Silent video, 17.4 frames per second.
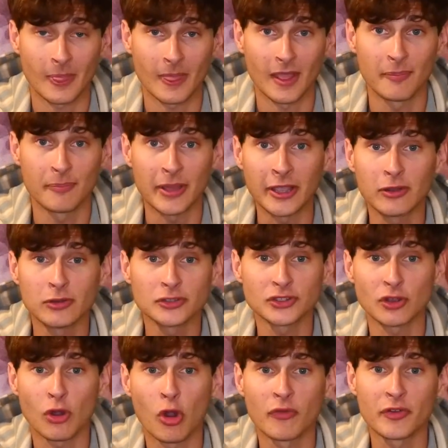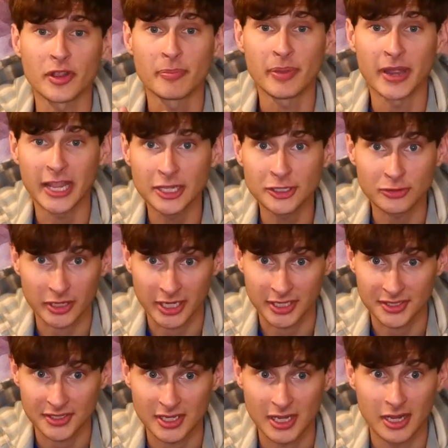Bengals over the
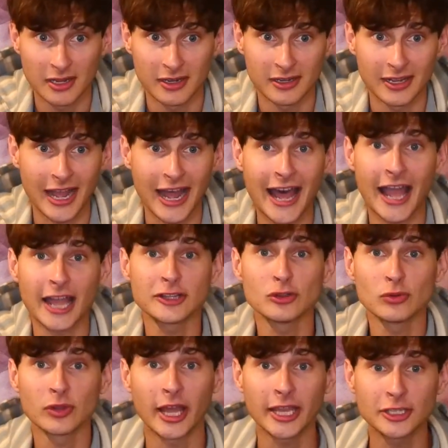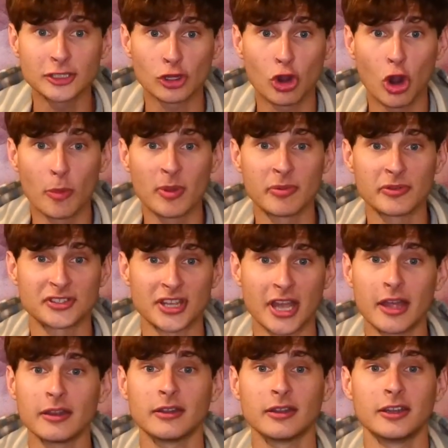Patriots. I do like Jacoby
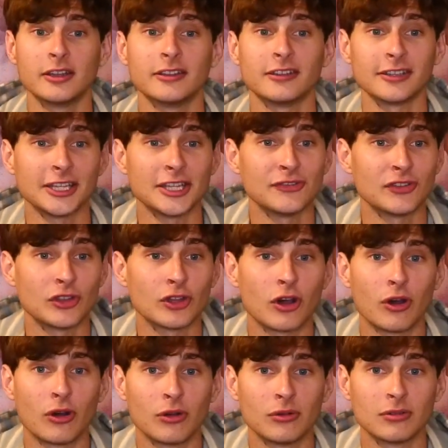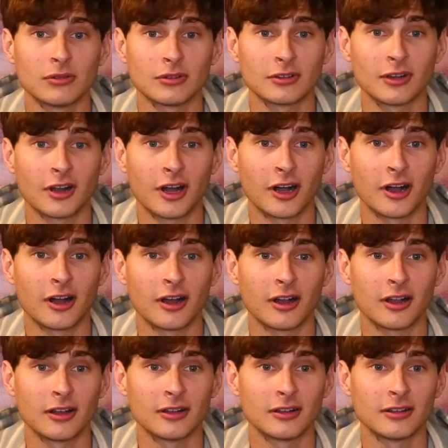Brissett, even though
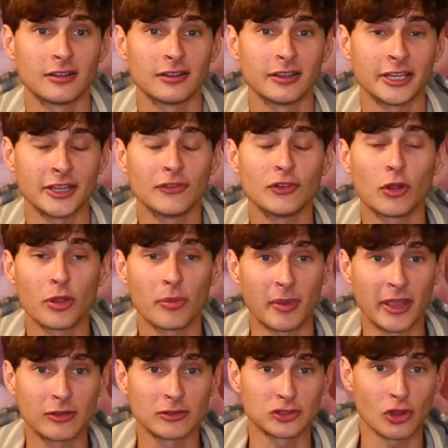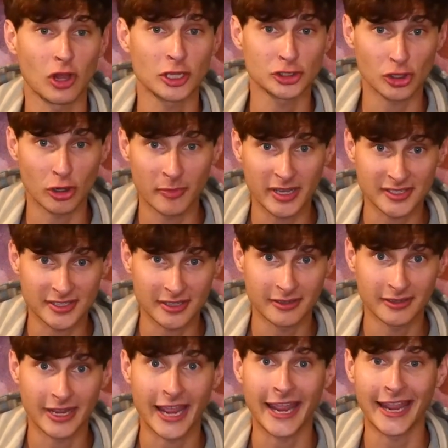the Bengals lost Joe
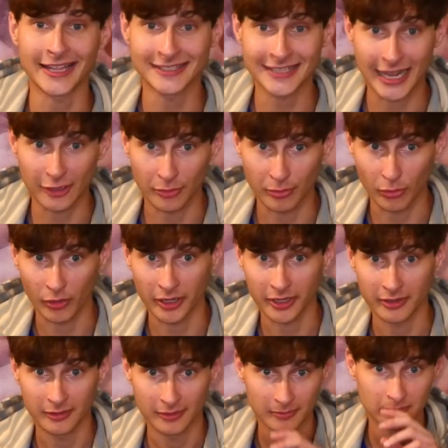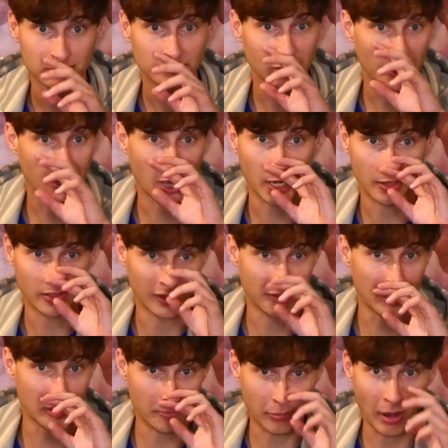Mixon and Tyler Boyd,
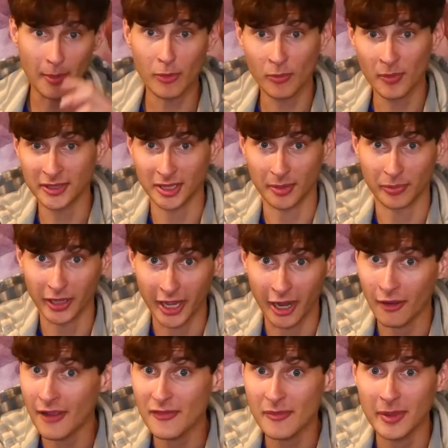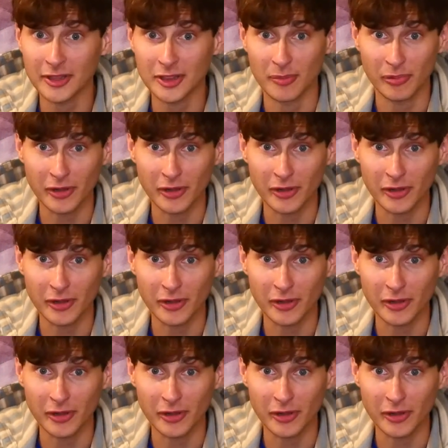they probably won't make the play. I don't have them making the